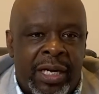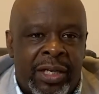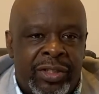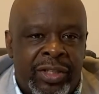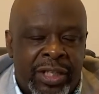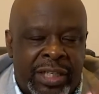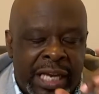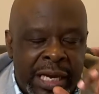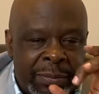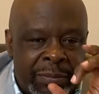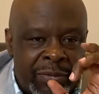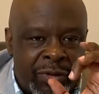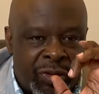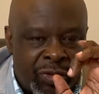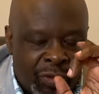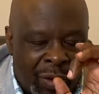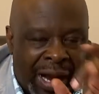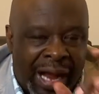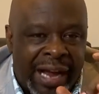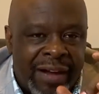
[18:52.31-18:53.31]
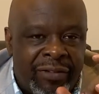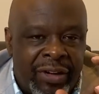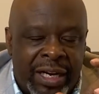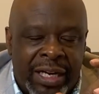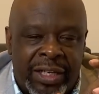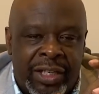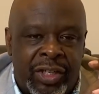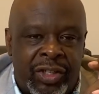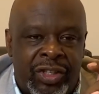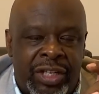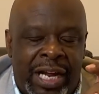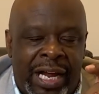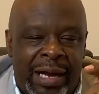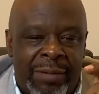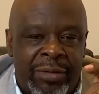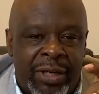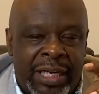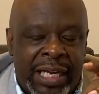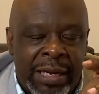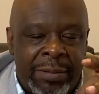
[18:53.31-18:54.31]
to keep thriving in this
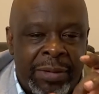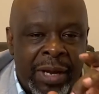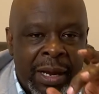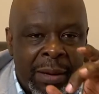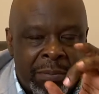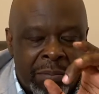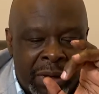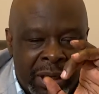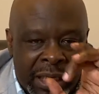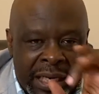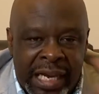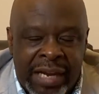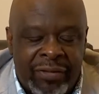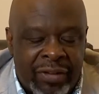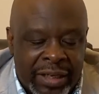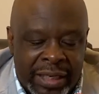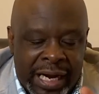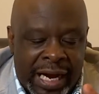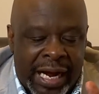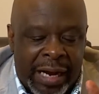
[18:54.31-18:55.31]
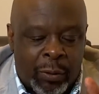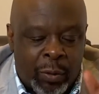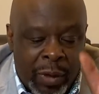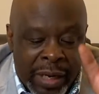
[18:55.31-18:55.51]
time, to keep believing God.